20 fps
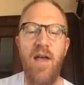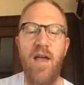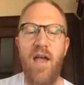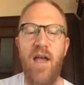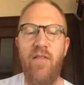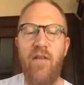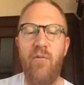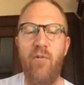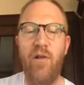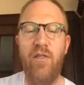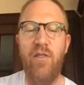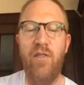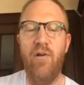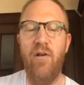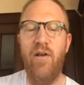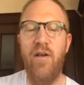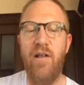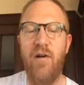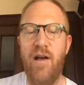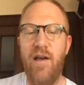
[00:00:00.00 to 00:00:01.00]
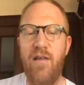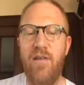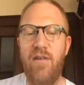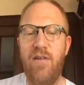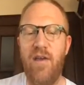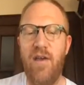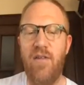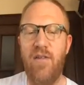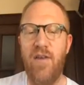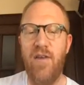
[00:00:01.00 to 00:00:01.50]
And then what's really nice
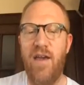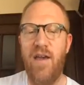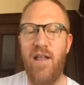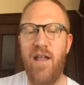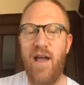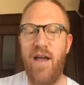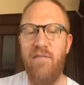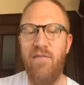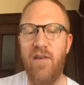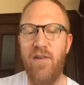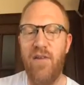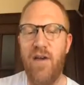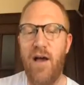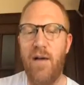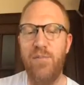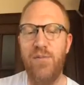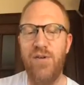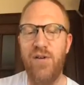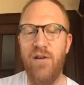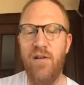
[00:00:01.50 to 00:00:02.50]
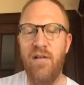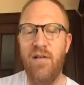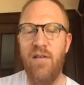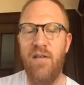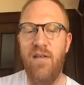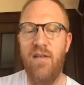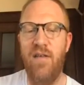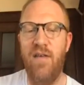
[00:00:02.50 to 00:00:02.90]
is I can have this option